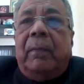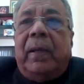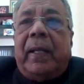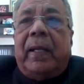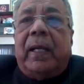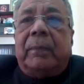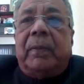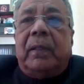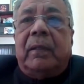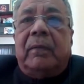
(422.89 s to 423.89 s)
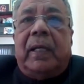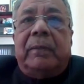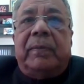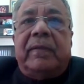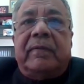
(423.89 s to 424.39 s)
by enactment of the
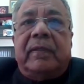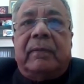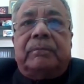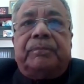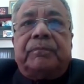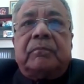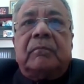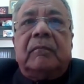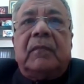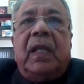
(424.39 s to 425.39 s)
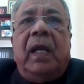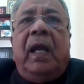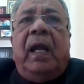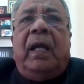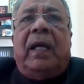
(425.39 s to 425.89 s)
IBC
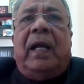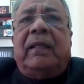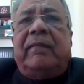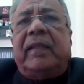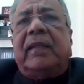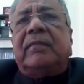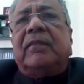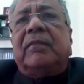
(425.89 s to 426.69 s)
and the series of